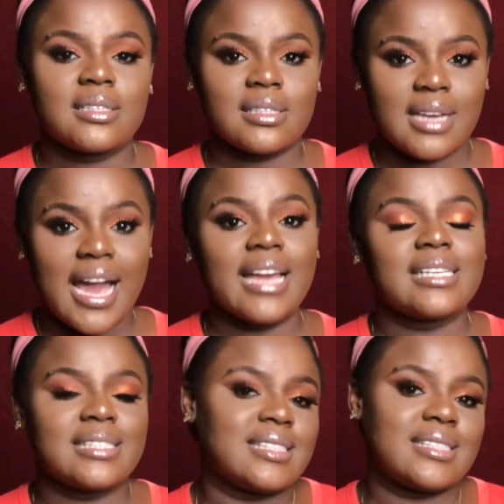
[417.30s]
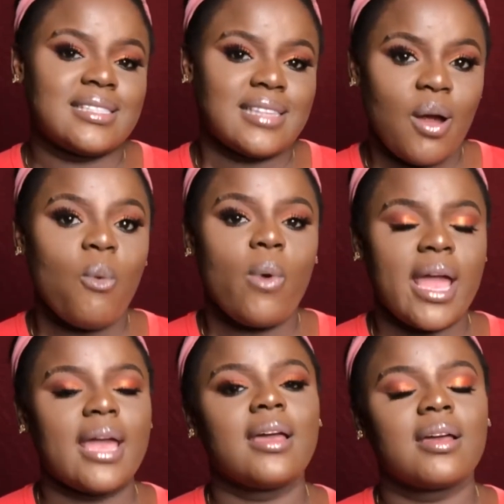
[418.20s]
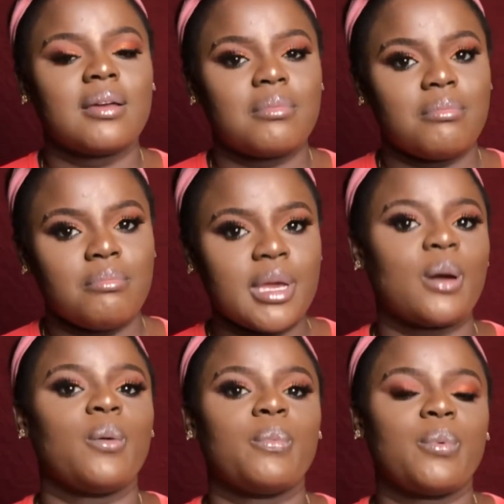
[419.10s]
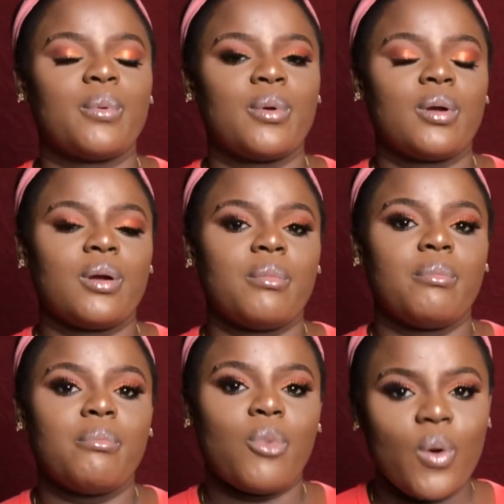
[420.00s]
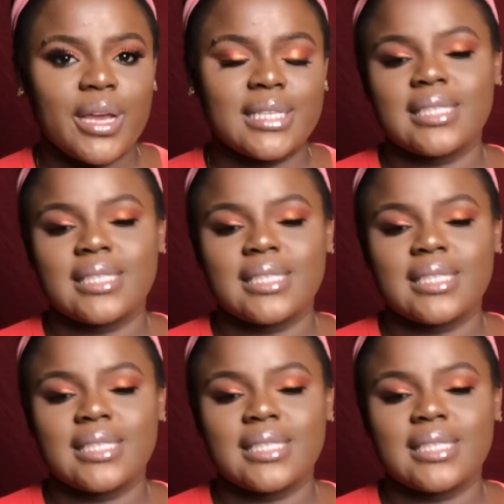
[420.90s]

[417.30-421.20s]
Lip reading: Guys now wear makeup. Boys